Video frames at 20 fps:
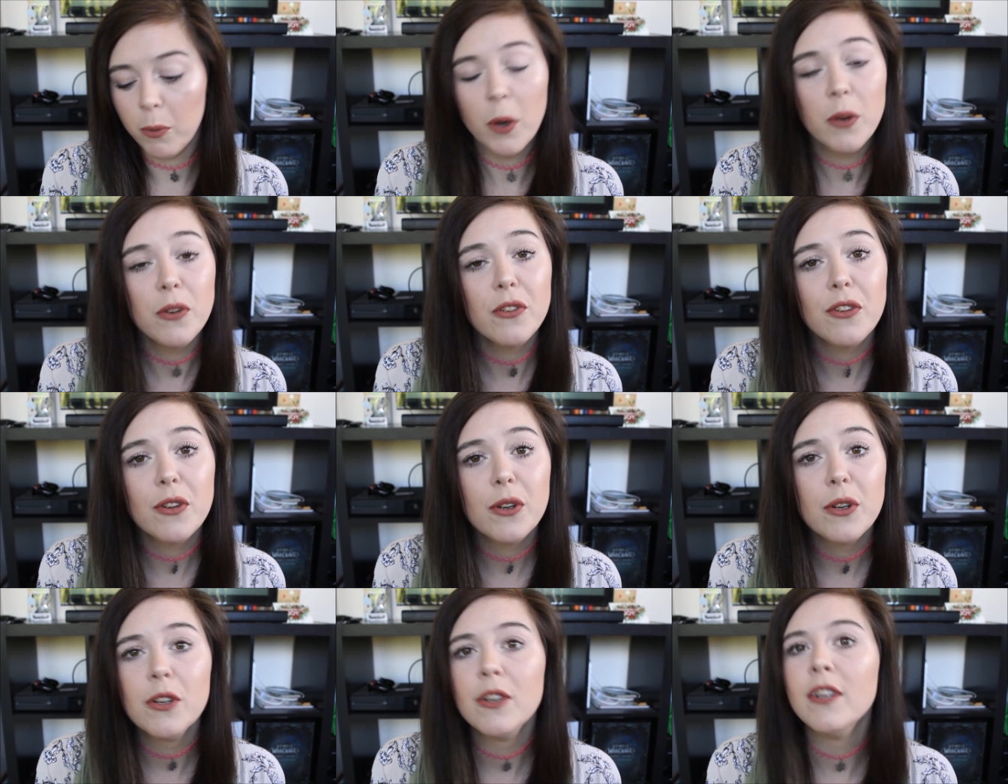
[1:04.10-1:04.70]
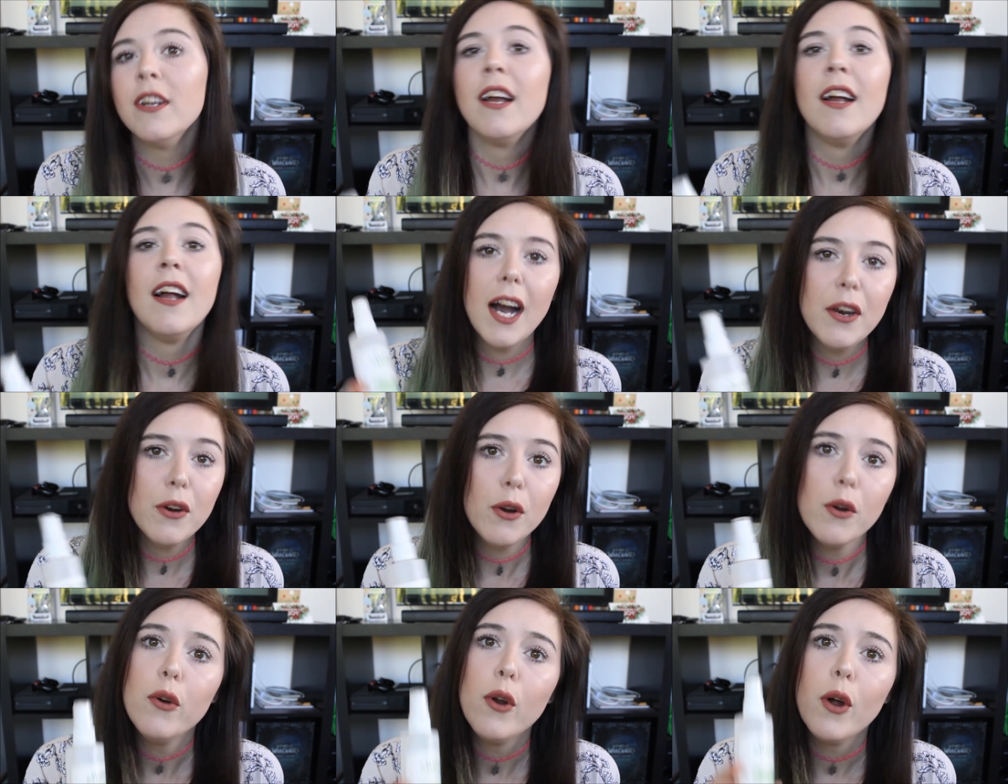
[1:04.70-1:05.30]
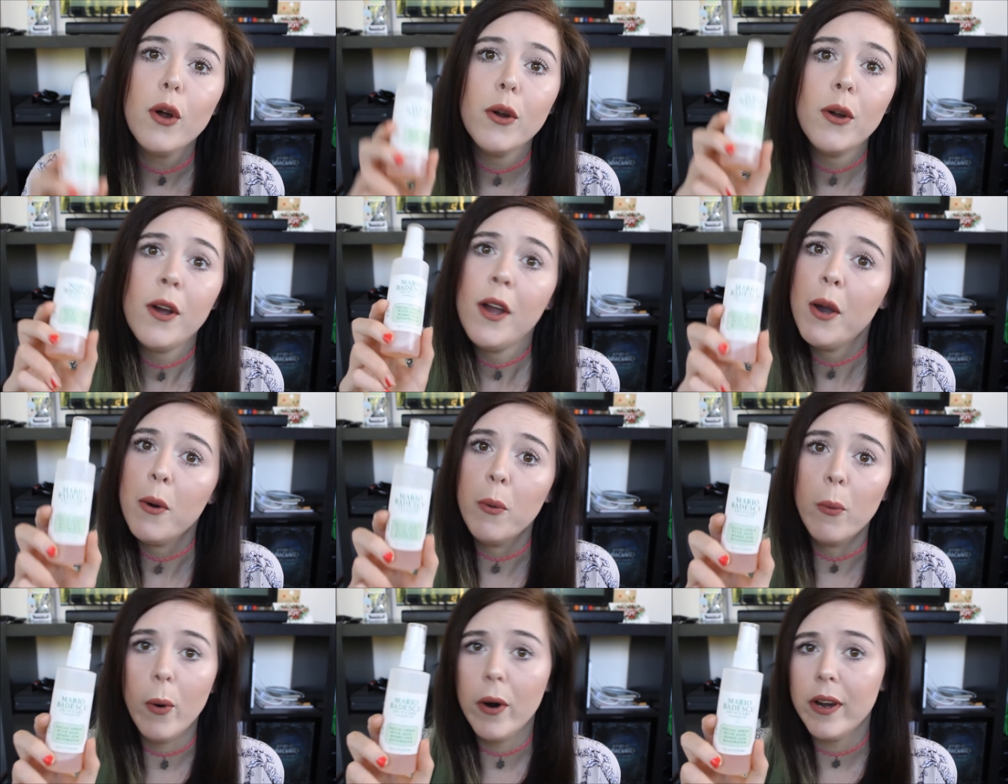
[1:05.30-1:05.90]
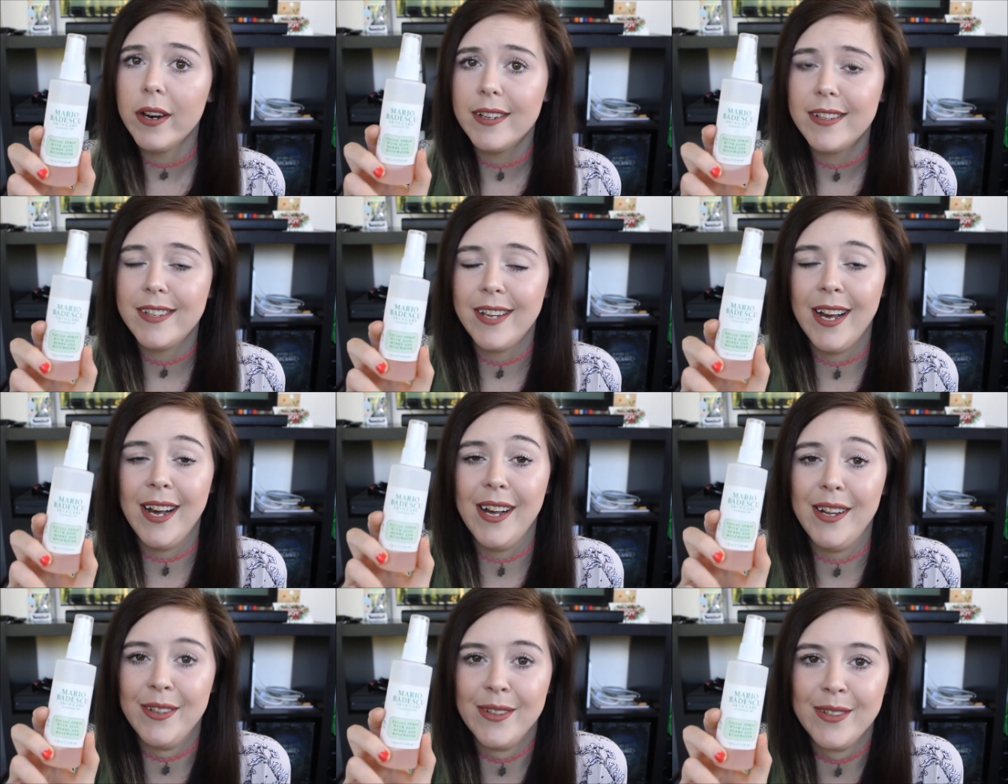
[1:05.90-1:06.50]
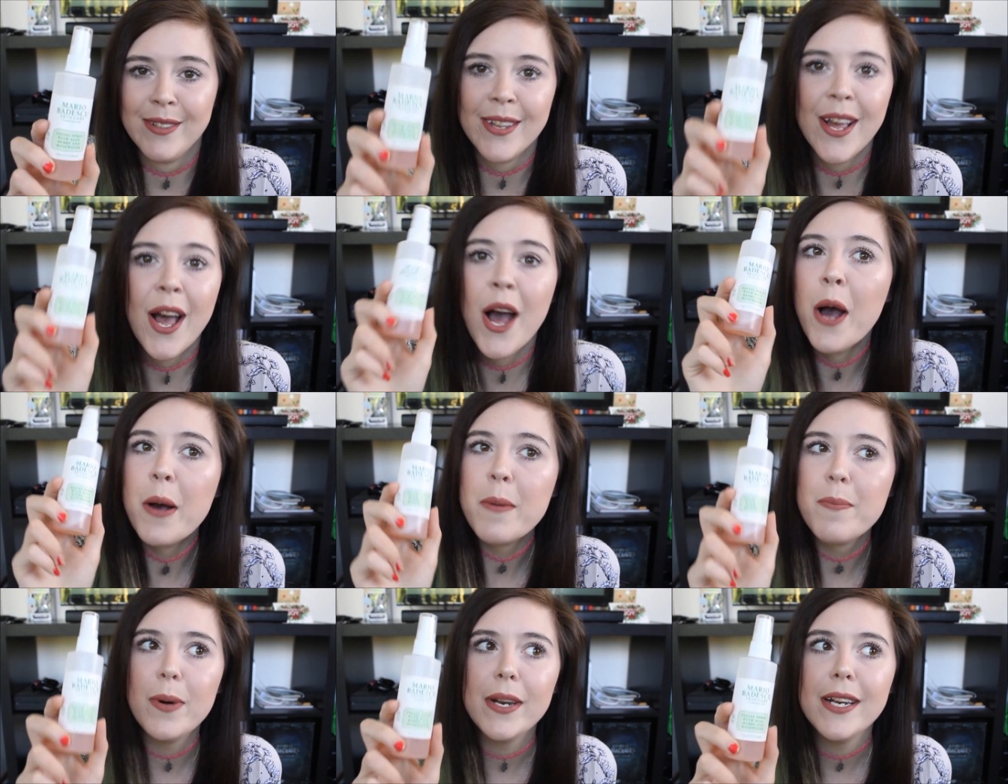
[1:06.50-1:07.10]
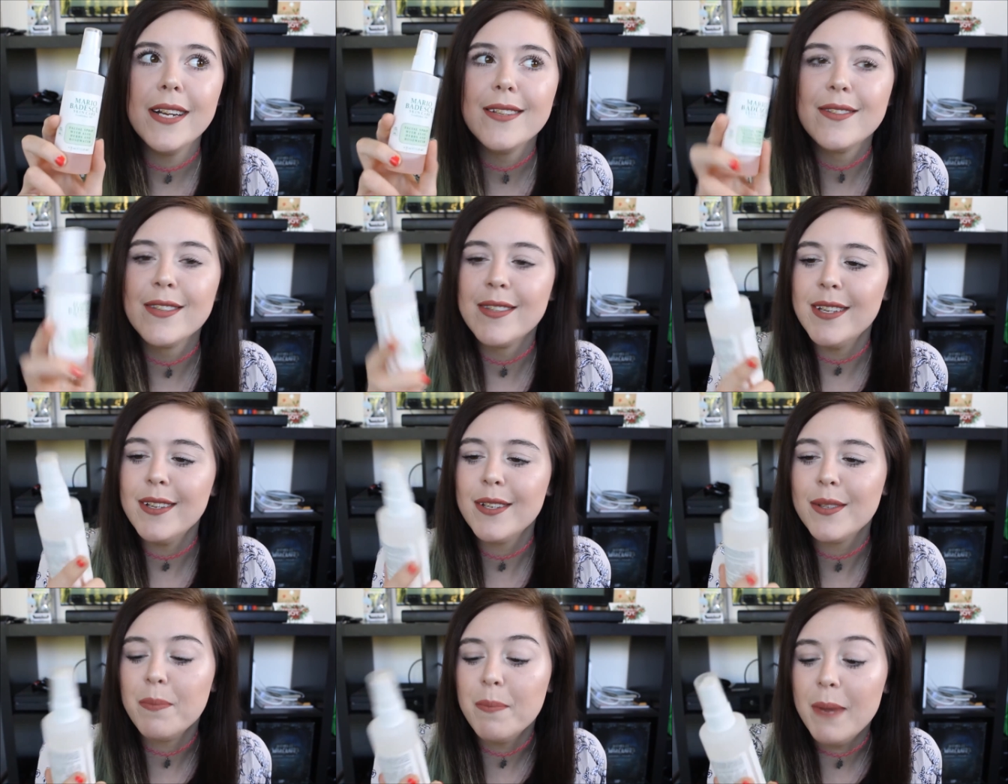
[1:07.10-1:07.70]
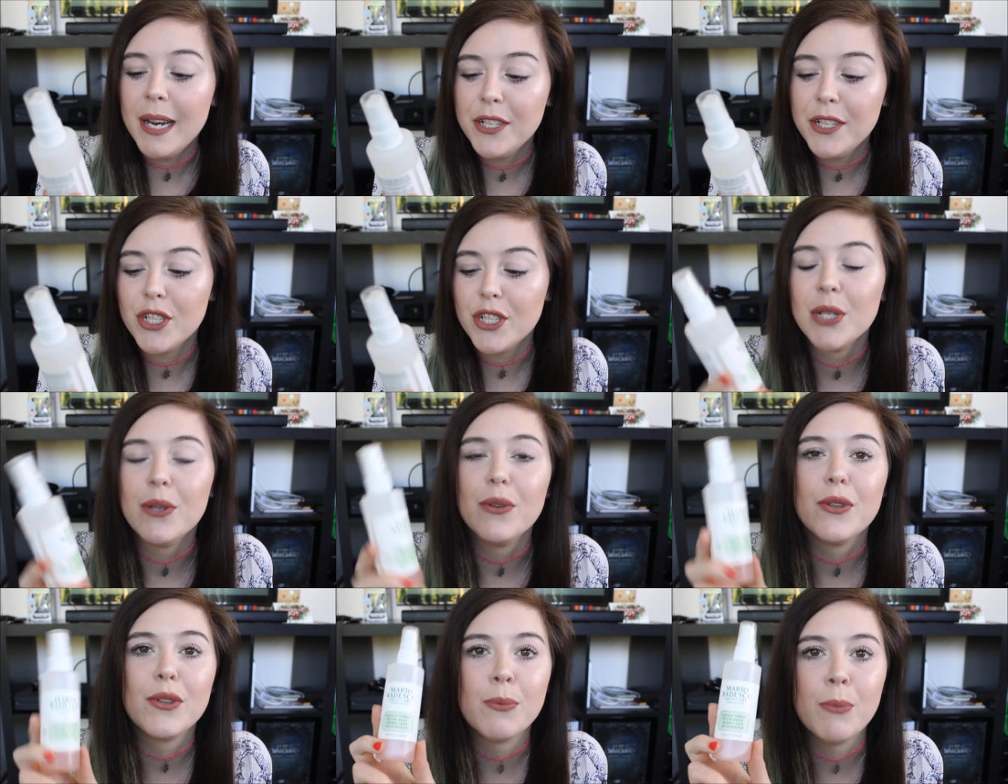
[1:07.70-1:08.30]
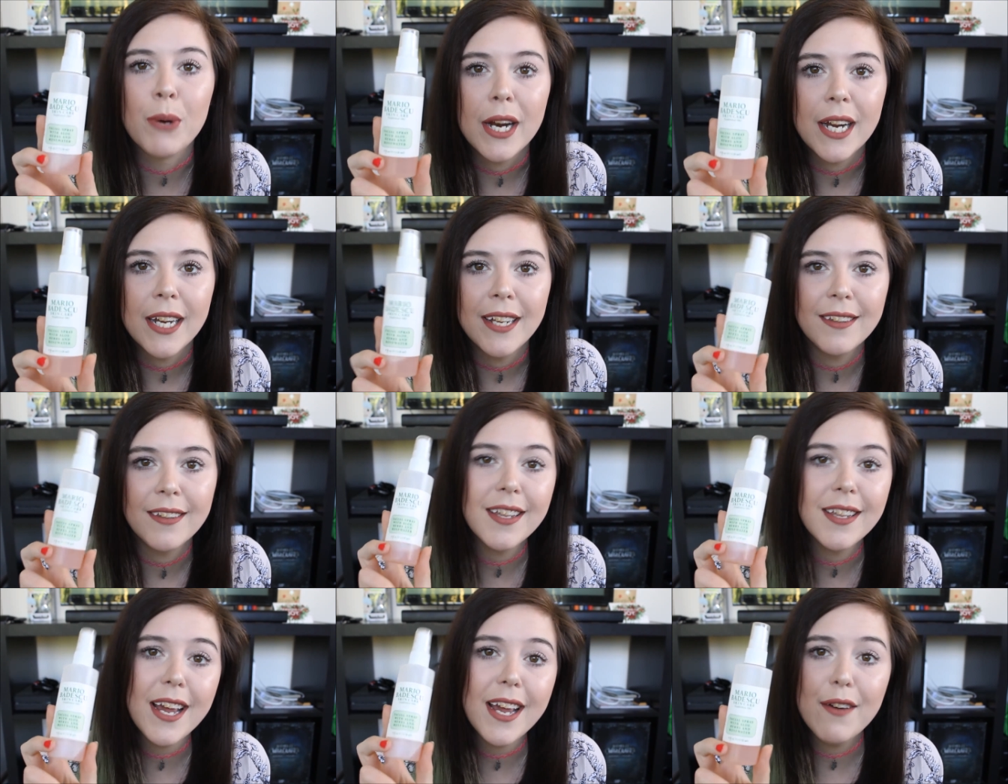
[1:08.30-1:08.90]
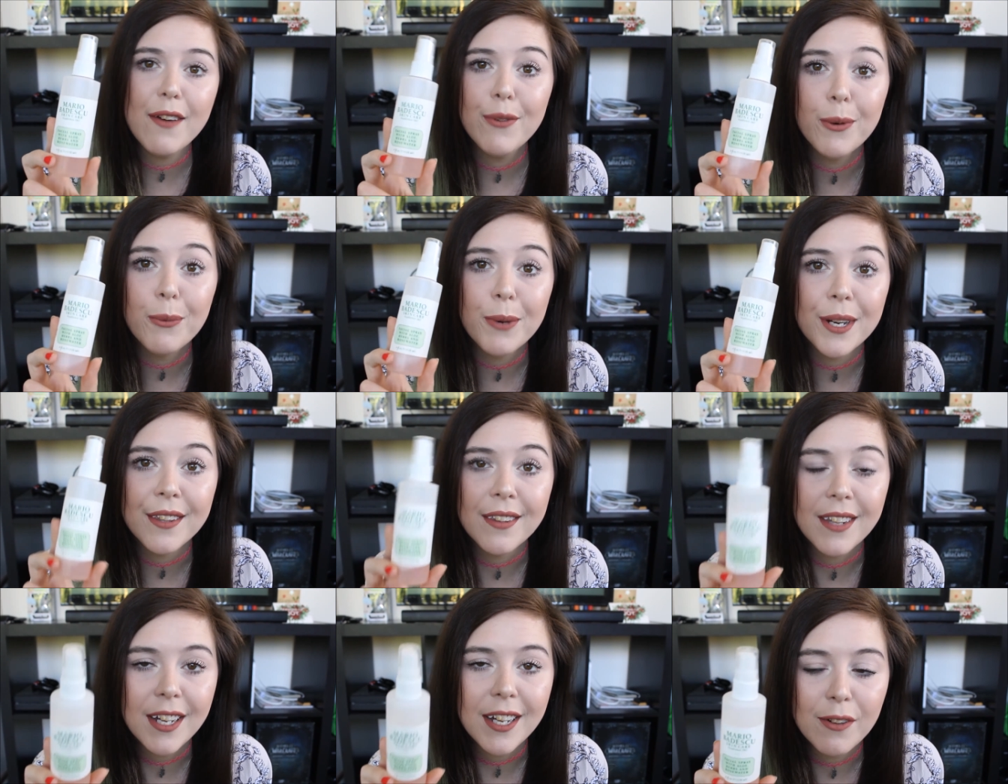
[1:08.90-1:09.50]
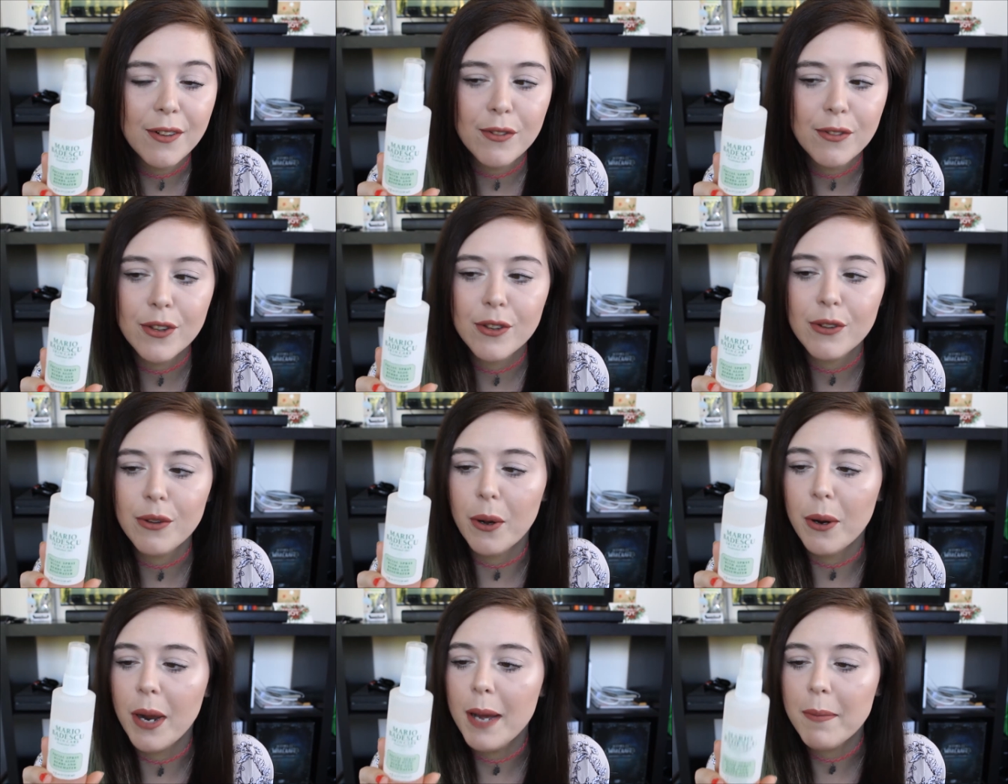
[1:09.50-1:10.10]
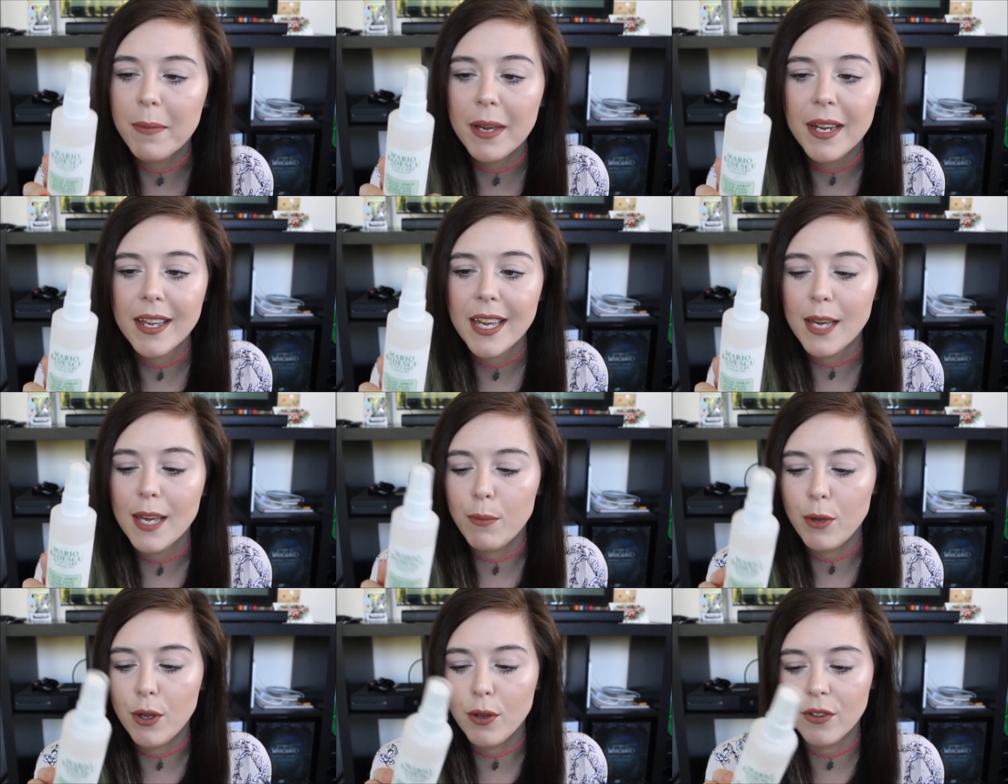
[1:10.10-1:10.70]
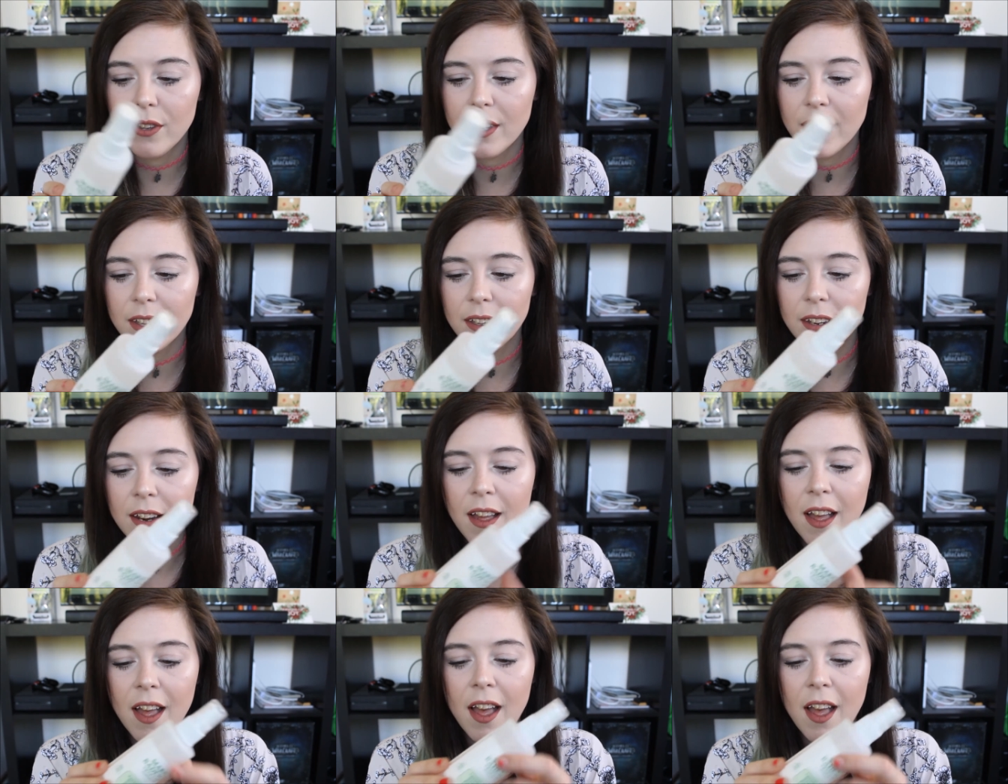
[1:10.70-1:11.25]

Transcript: want to. I don't know what it does, but it's this magical spray that everyone loves, so I'm gonna keep using it.